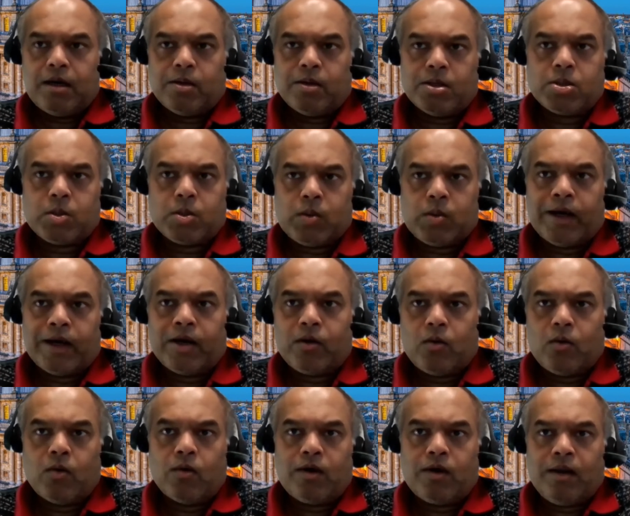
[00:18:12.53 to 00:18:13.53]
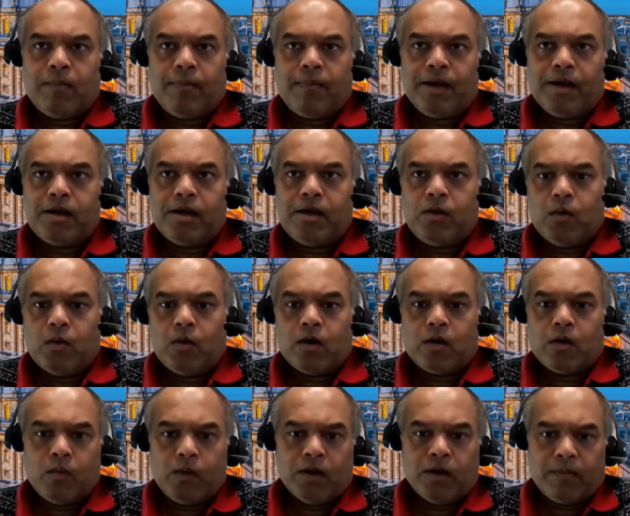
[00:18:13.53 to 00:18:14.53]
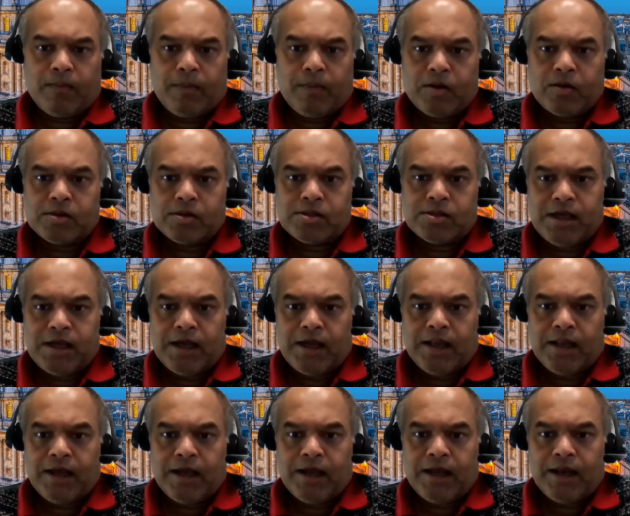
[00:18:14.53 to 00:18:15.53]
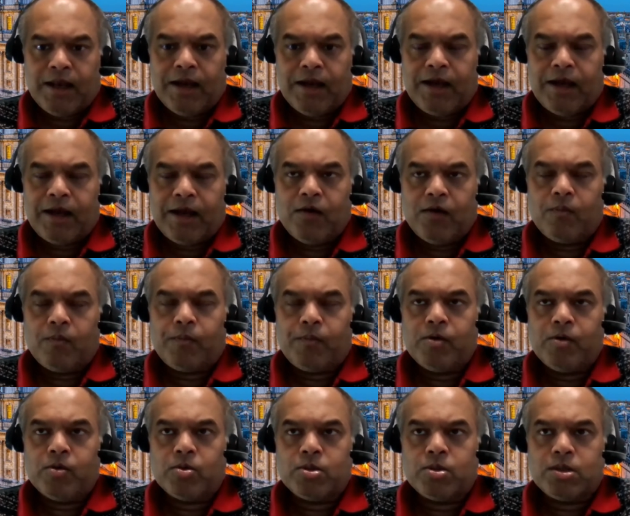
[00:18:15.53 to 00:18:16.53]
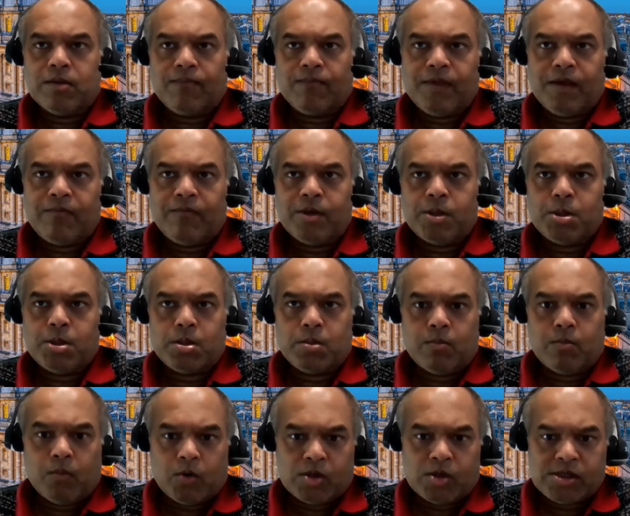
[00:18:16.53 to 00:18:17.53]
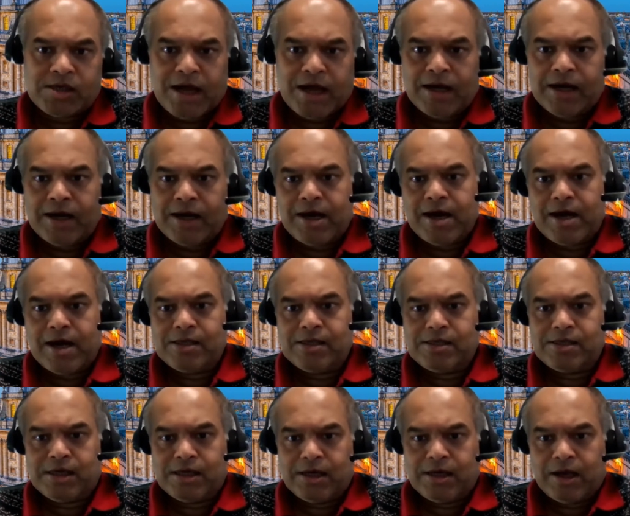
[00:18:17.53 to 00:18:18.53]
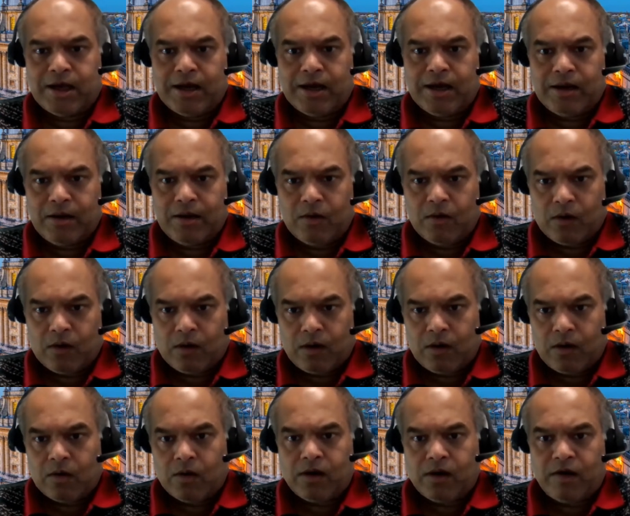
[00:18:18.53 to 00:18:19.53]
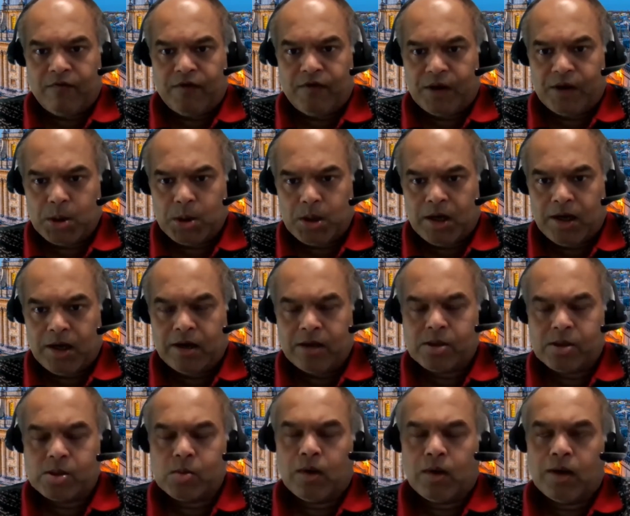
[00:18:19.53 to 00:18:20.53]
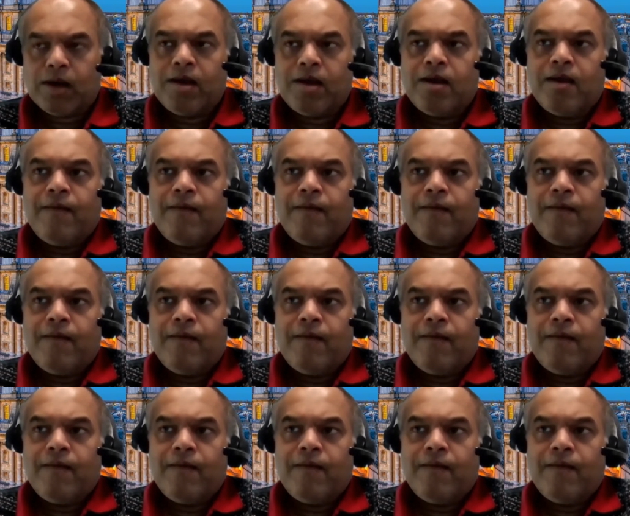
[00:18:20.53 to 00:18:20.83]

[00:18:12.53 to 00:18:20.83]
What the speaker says: just write code typically do not work, because they tend to produce something which is more standardized and not differentiated and so on.